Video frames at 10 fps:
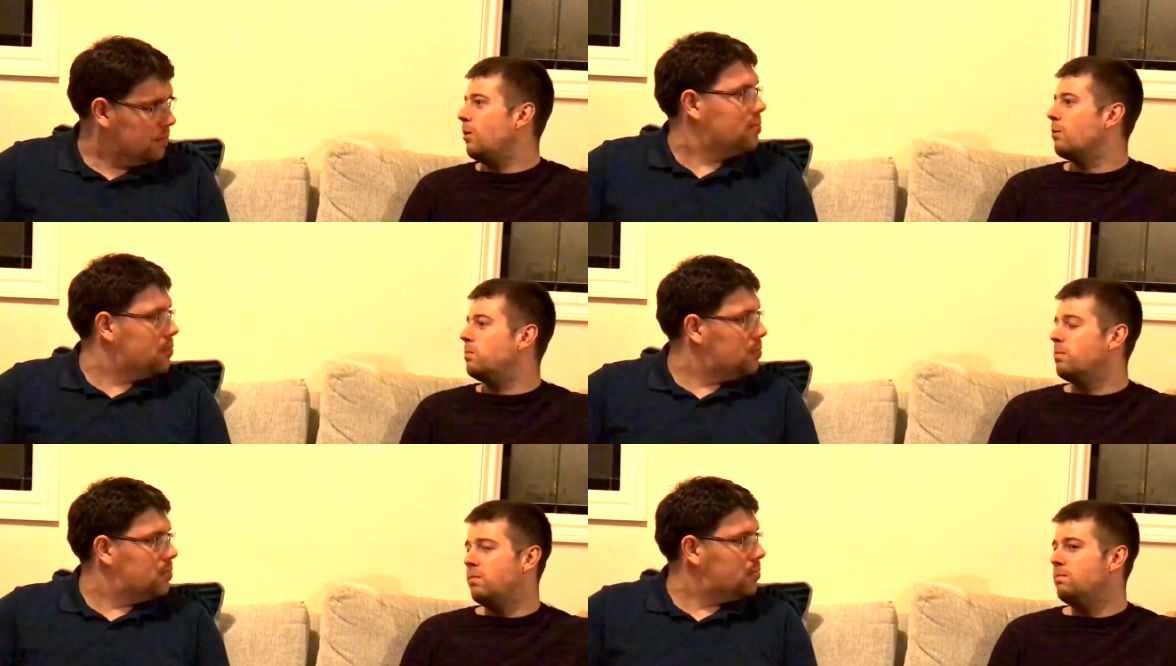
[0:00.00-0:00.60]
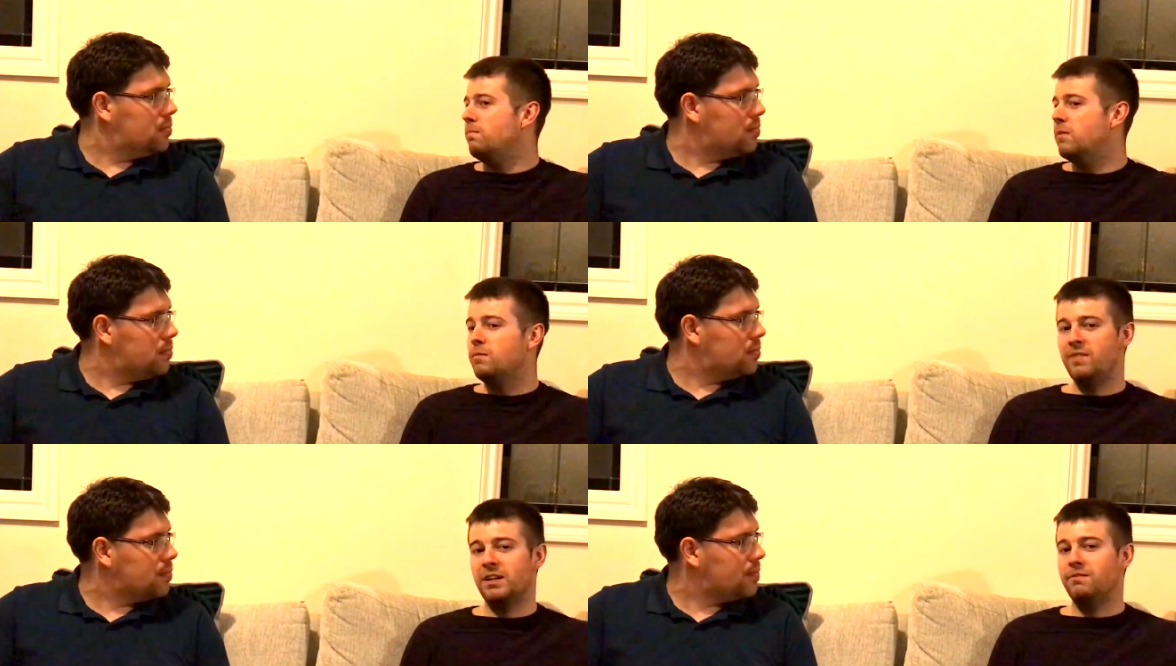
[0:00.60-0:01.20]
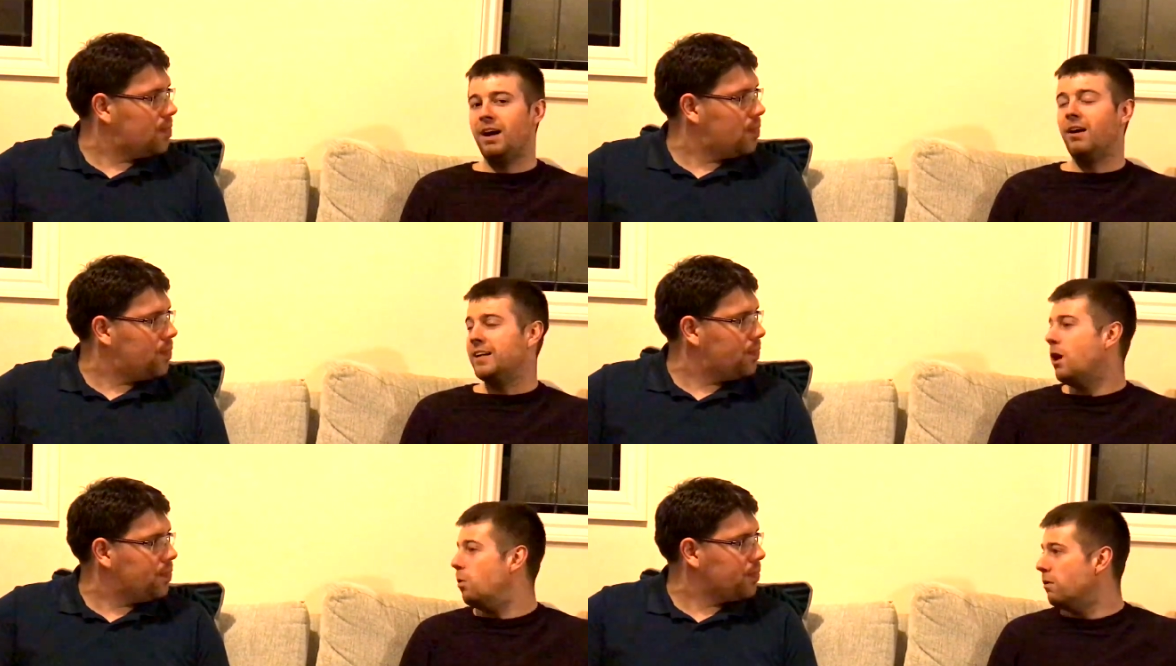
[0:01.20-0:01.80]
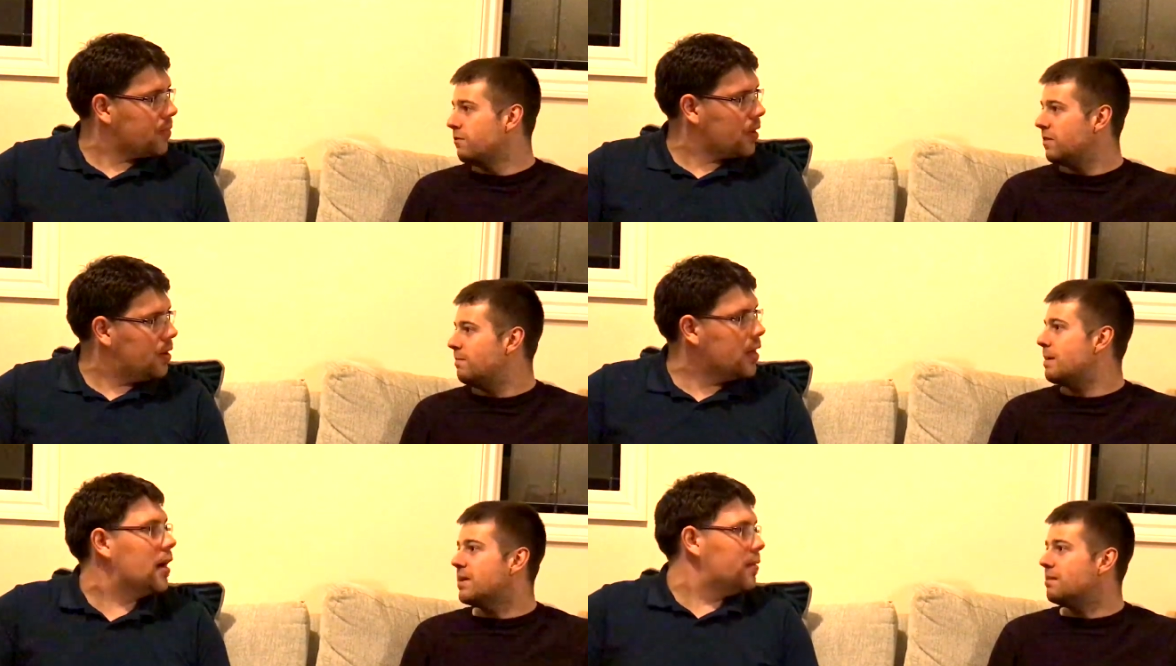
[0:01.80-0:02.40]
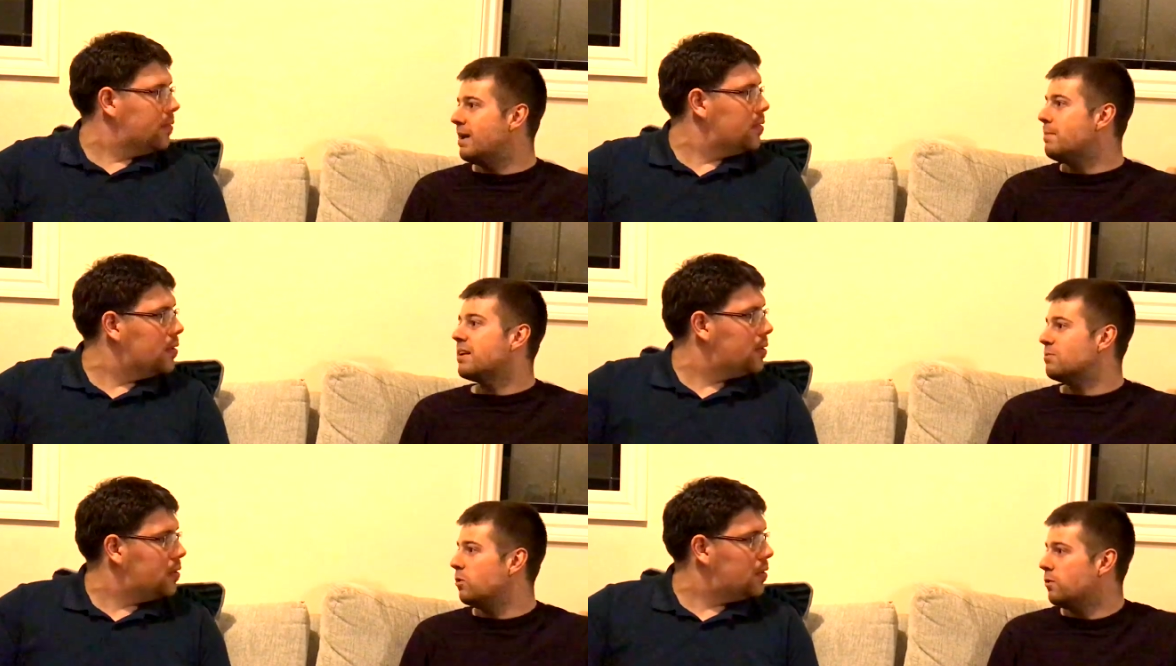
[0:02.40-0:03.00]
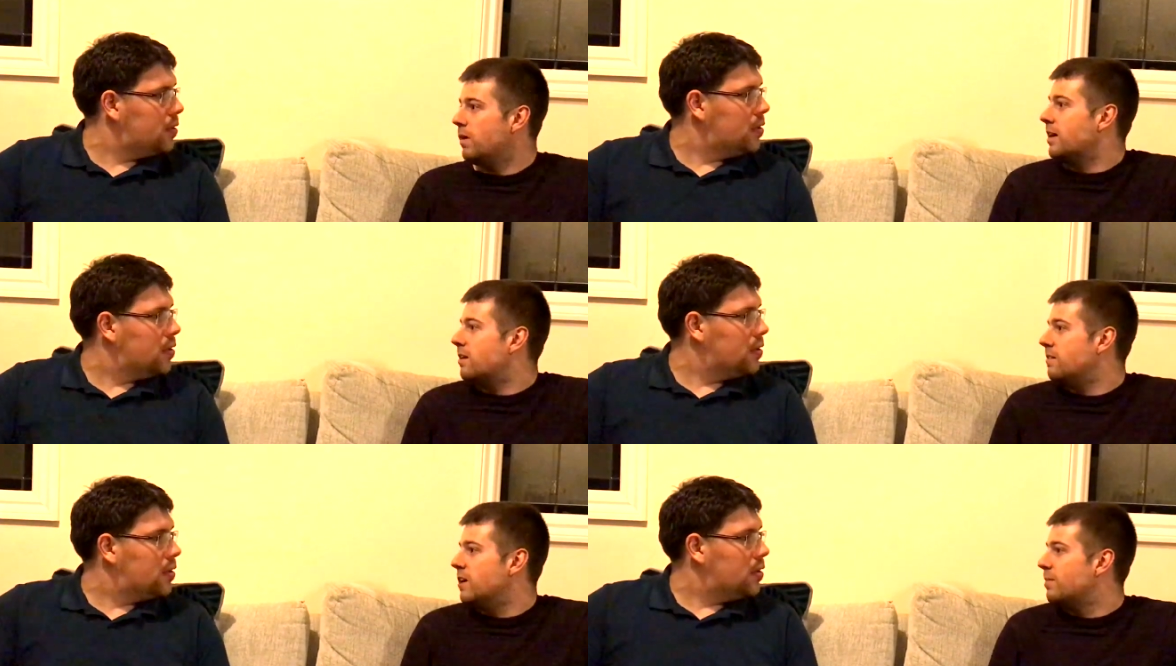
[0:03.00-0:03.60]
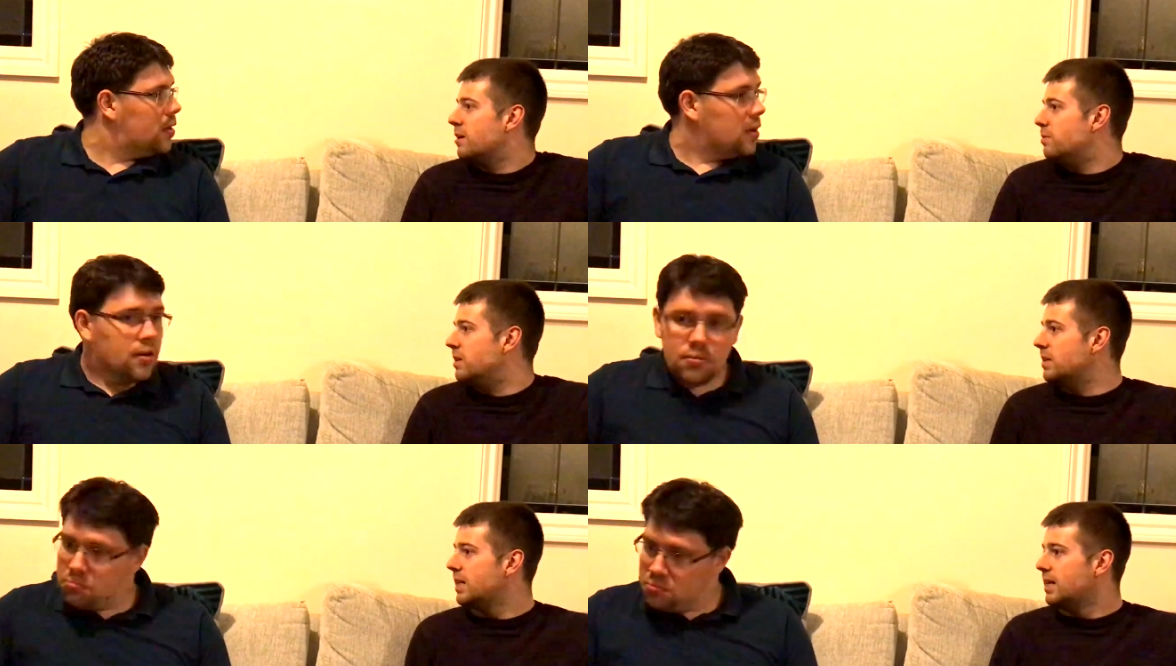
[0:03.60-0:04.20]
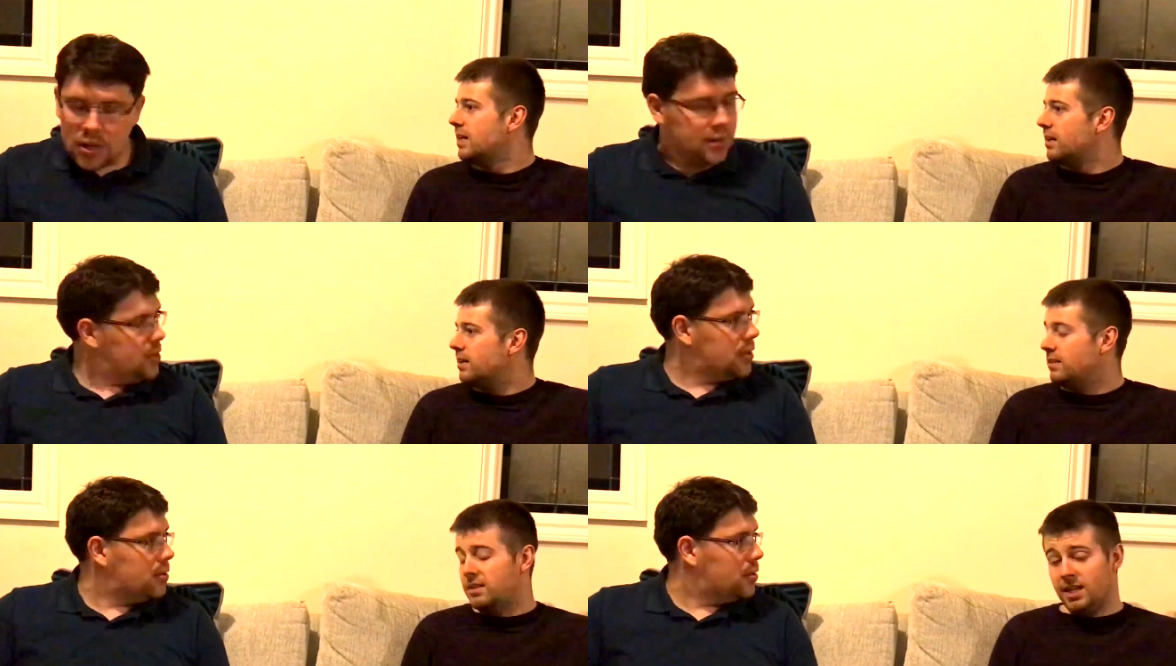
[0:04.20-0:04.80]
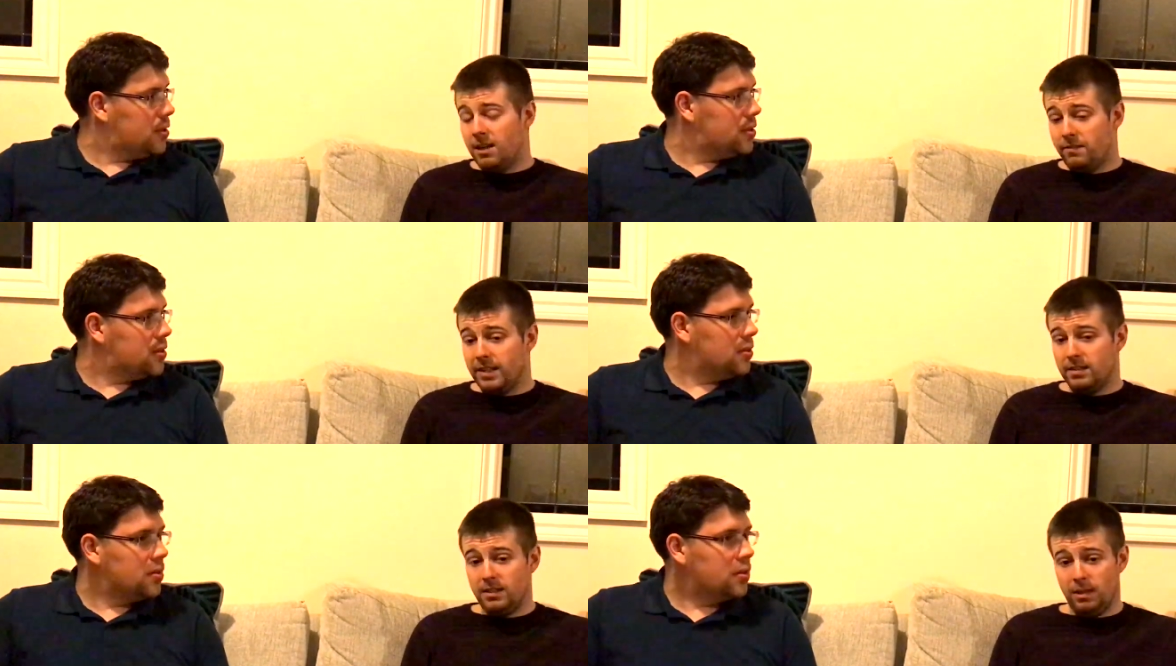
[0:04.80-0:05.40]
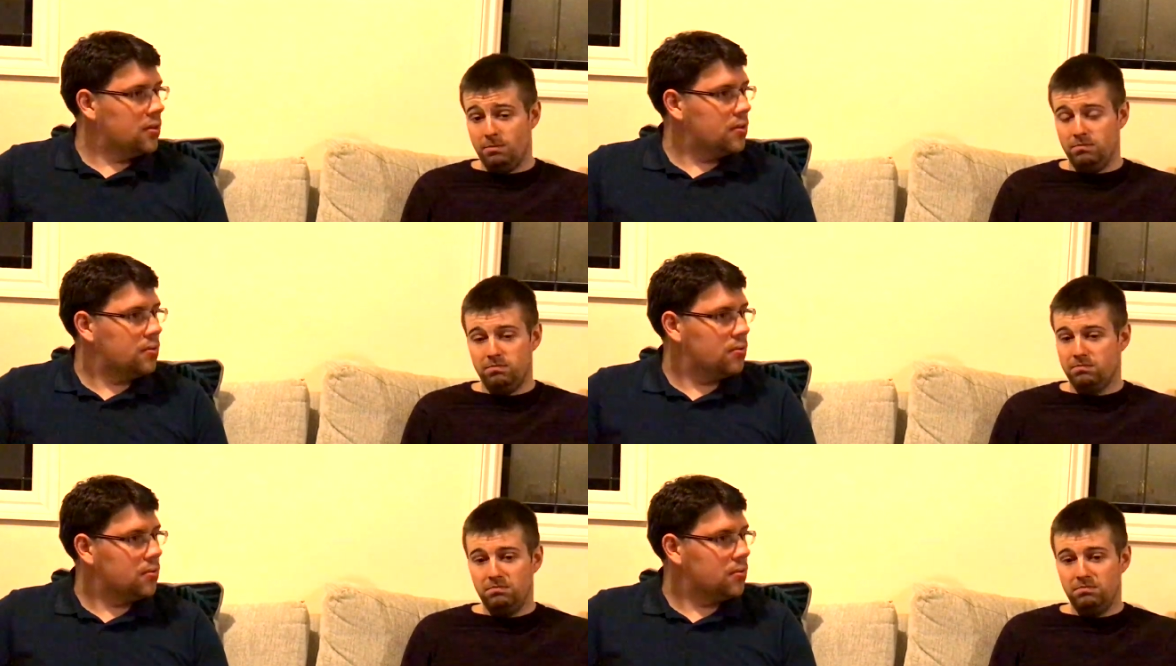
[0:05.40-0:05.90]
Speaker 1: well that, that i know of maybe, yeah. there, maybe there's more that i don't know about but that's it yeah i think um,